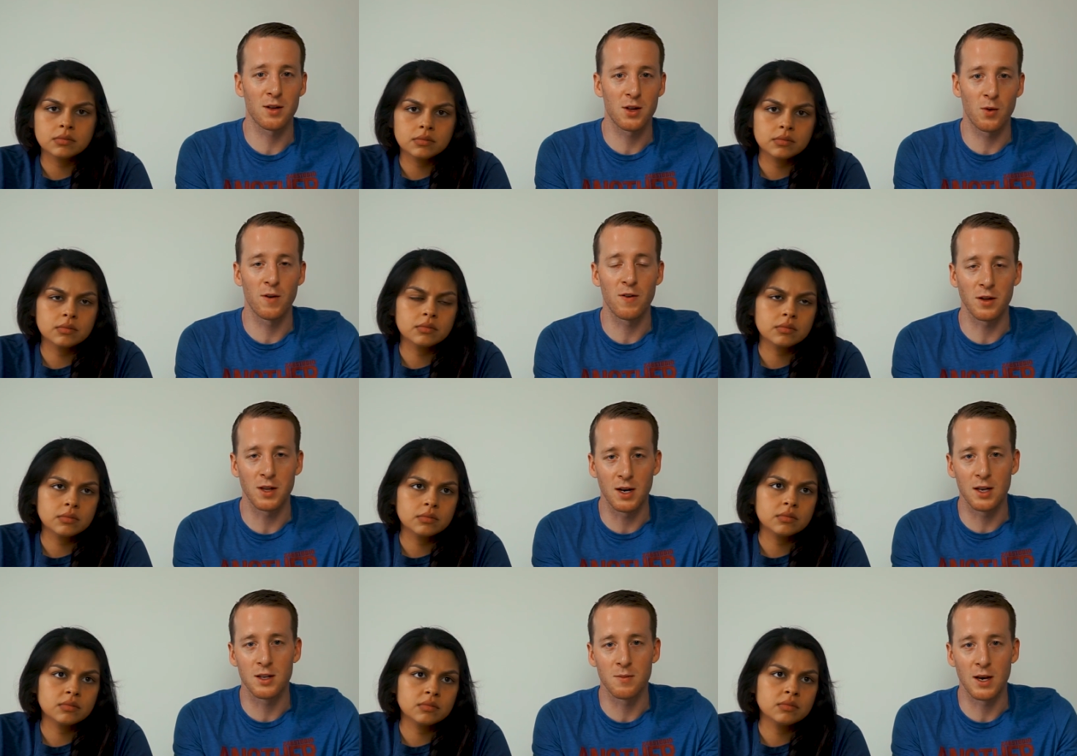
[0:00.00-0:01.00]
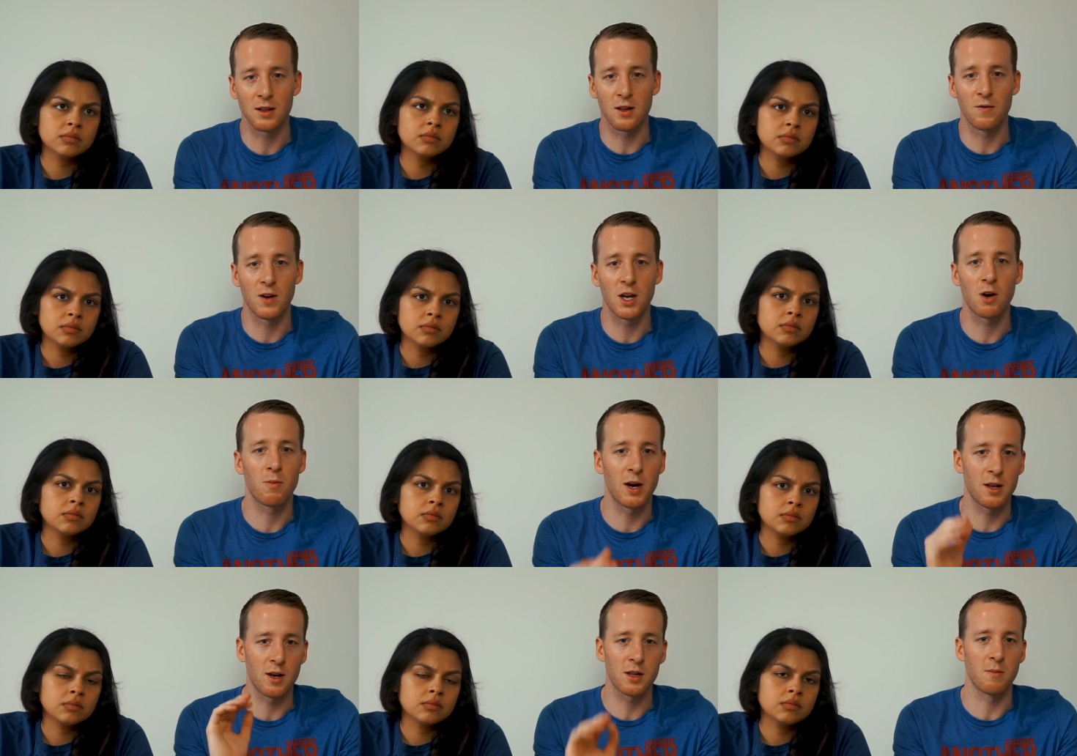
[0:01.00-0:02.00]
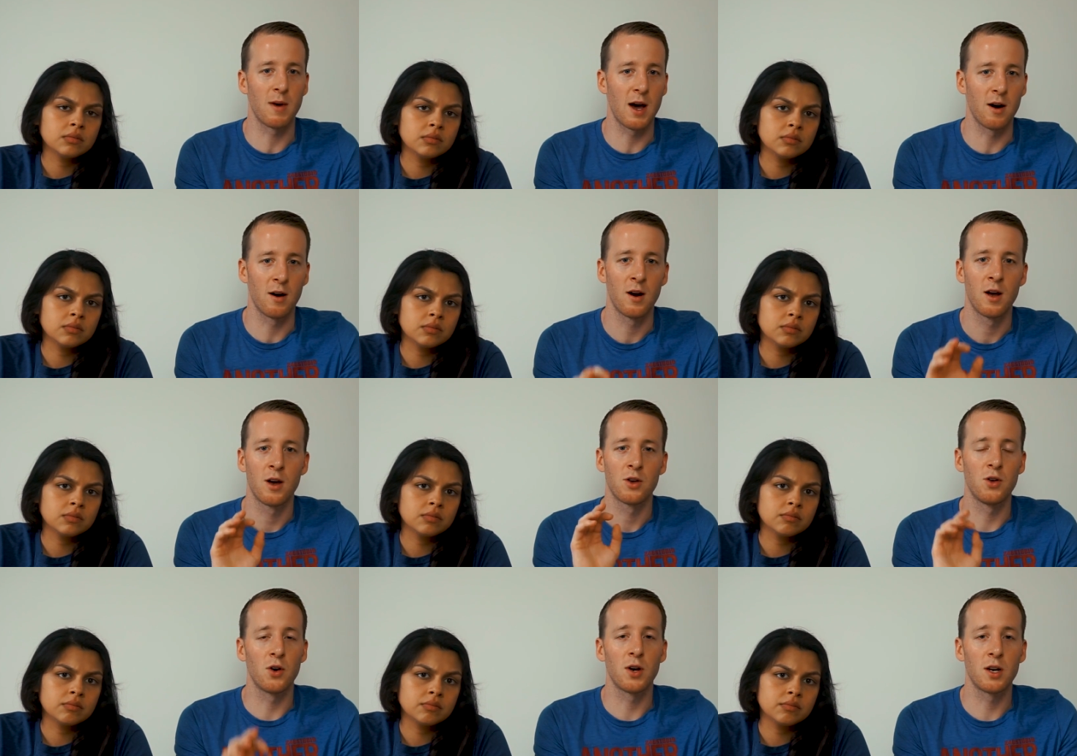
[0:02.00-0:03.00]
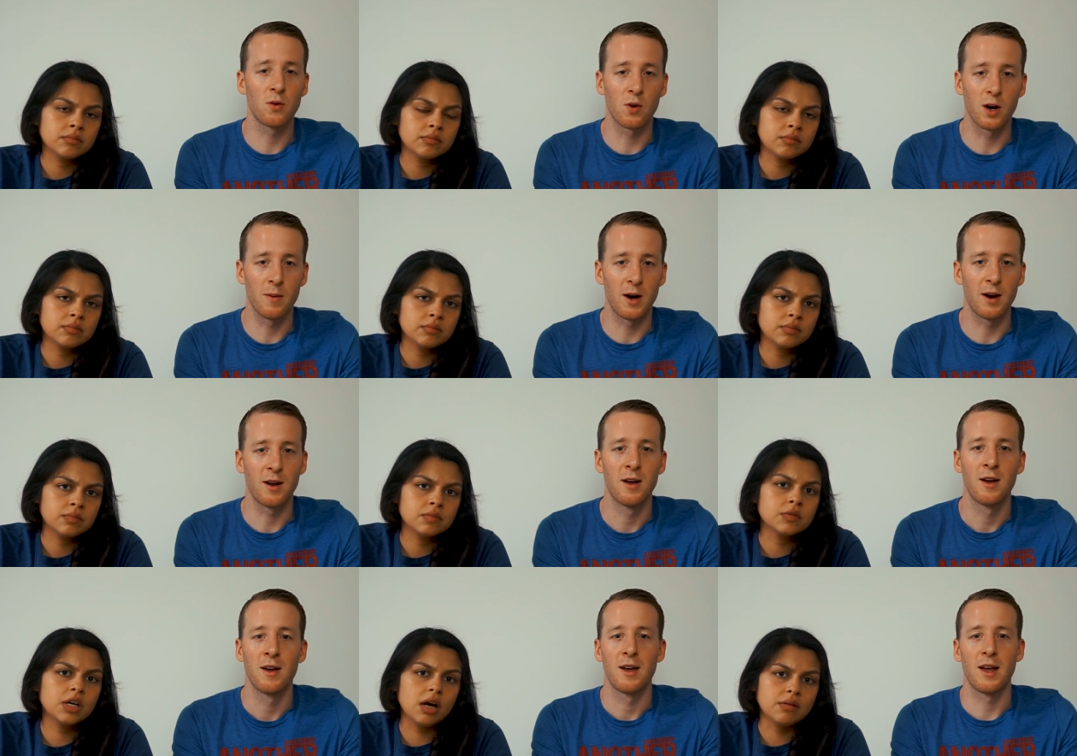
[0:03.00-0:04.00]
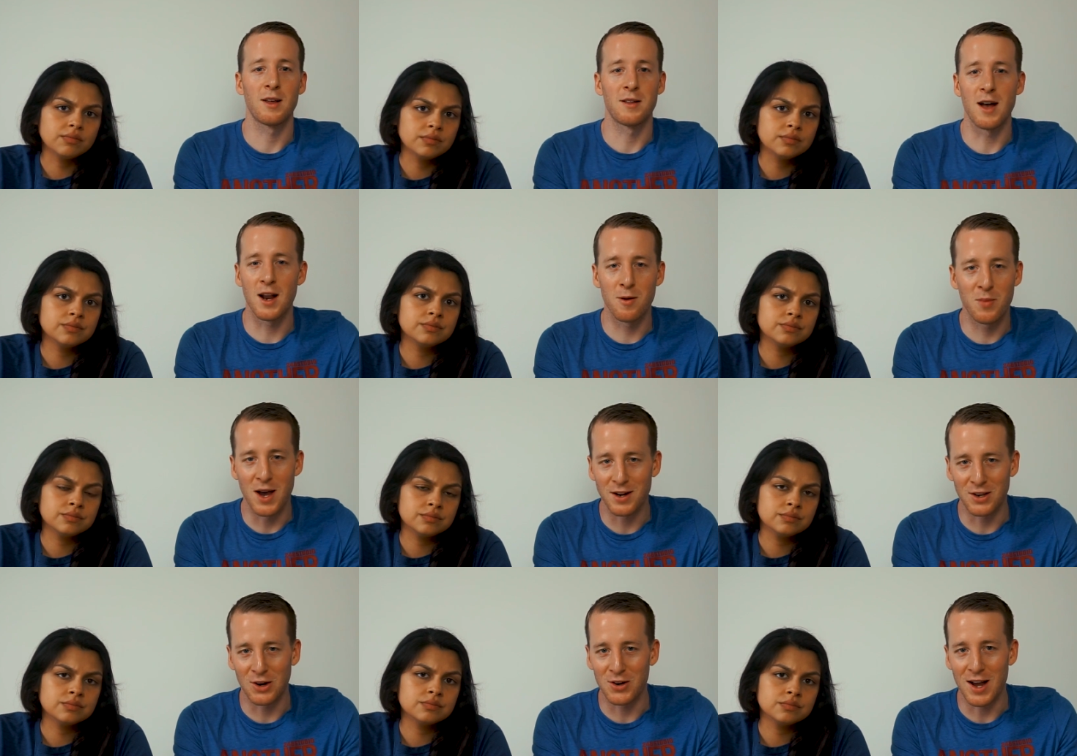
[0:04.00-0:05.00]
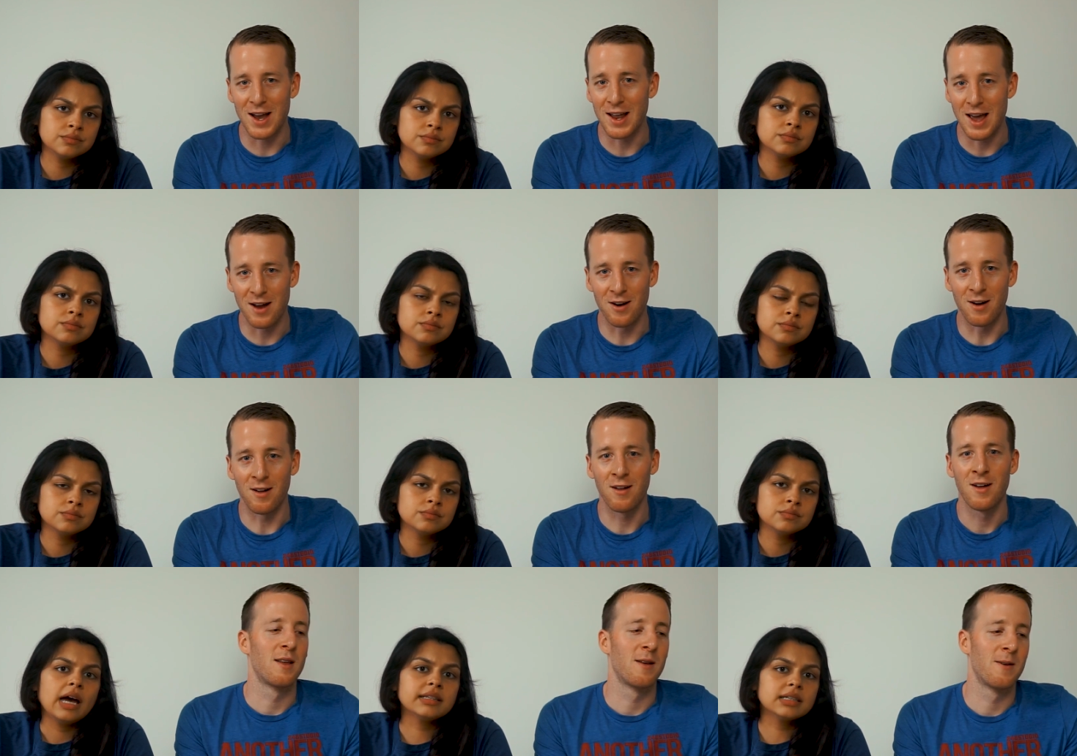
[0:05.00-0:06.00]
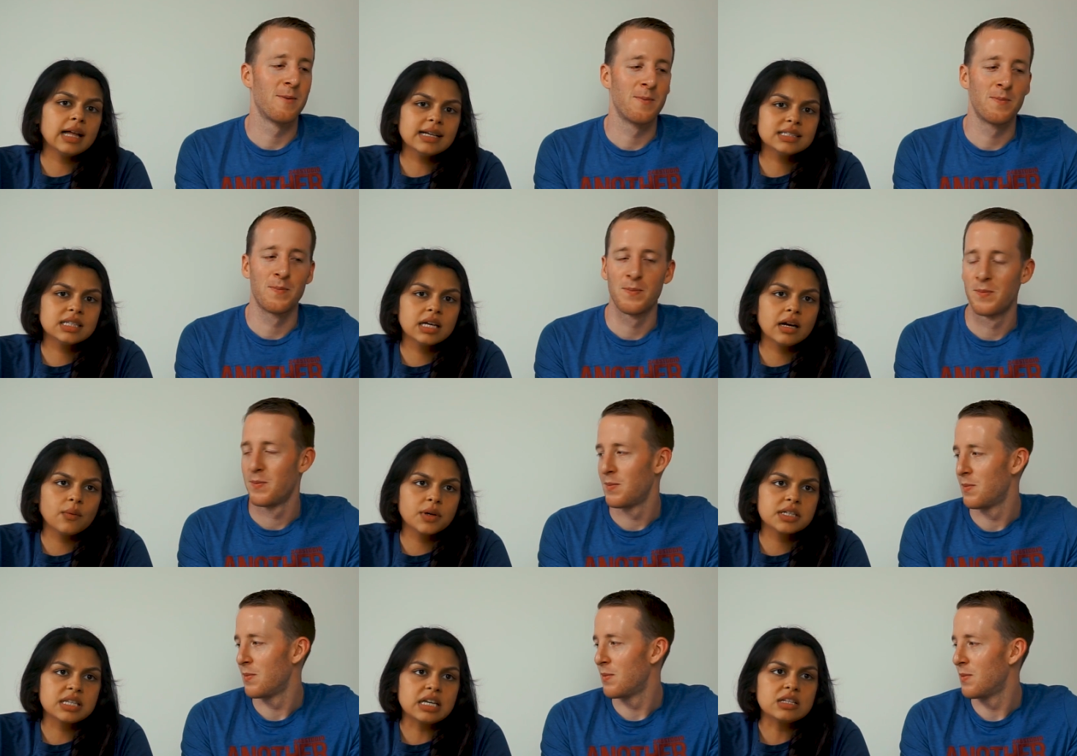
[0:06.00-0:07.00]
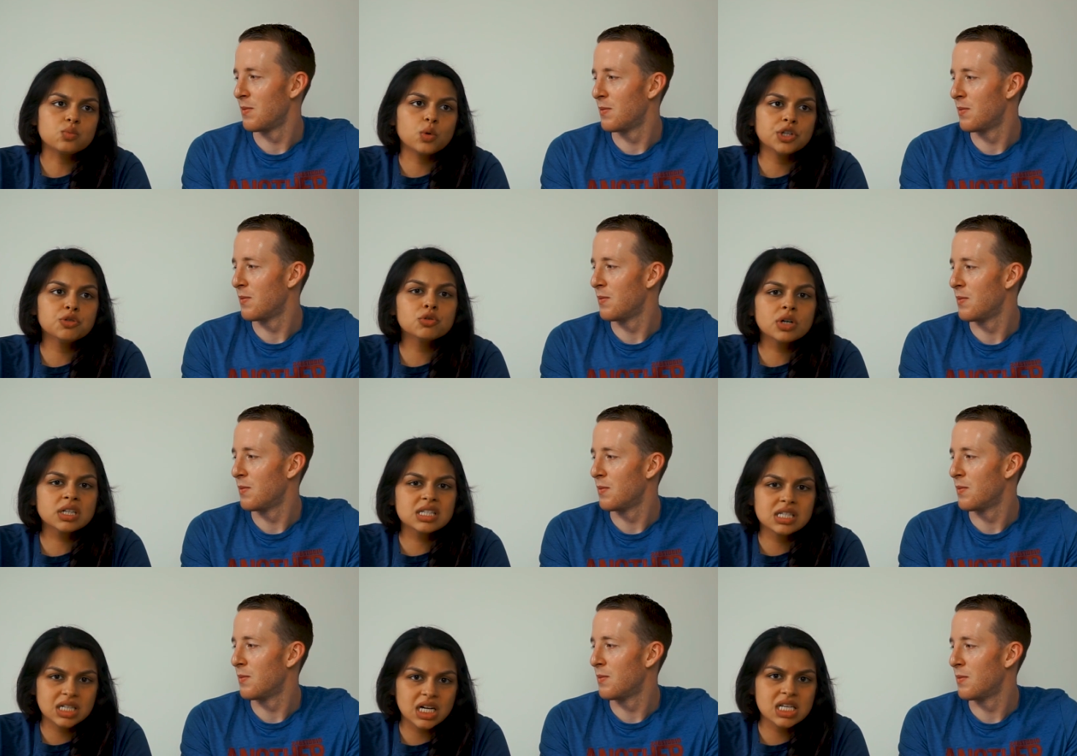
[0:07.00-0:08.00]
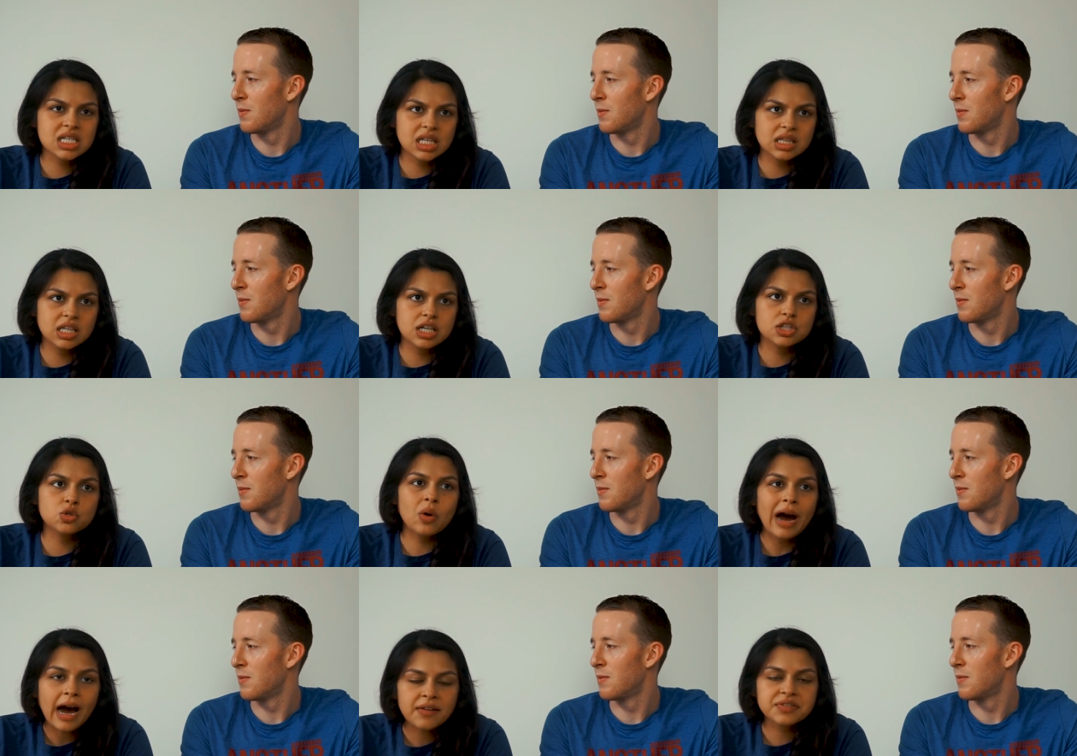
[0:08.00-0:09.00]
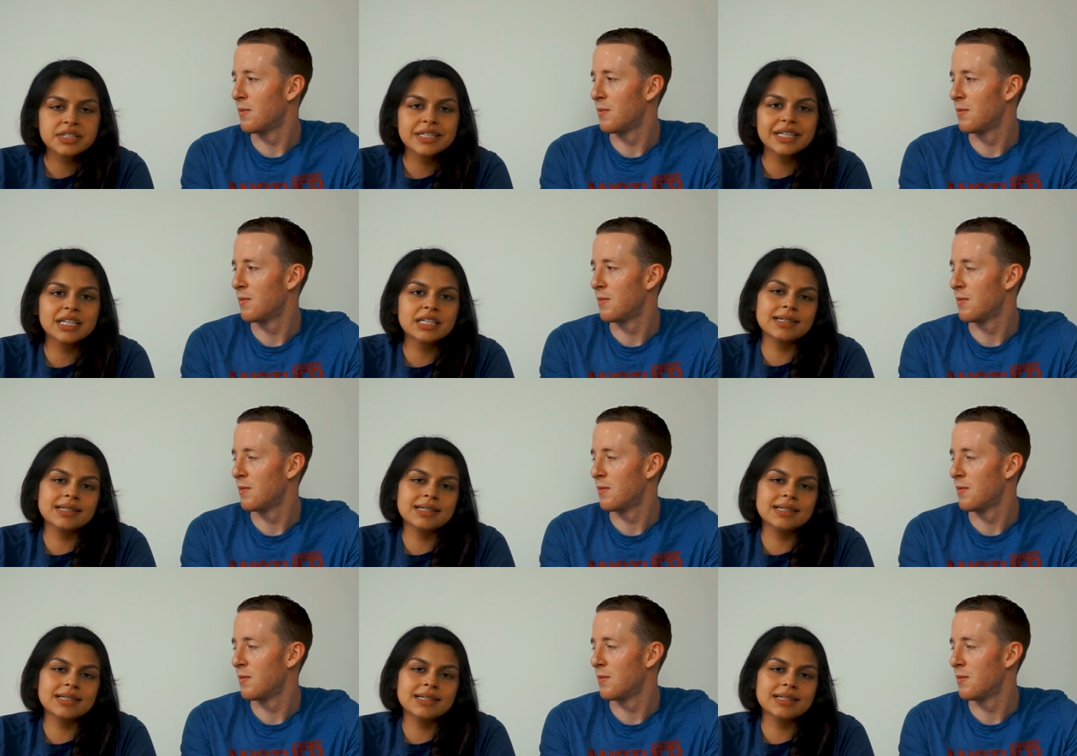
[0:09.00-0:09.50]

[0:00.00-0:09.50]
Speaker 1: it, so we felt the need to make this video, but it doesn't matter you don't need to worry about it. Yeah. It's not impacting your diet at all.
Speaker 2: And the last thing I want to say is when you look at studies like this, you have to take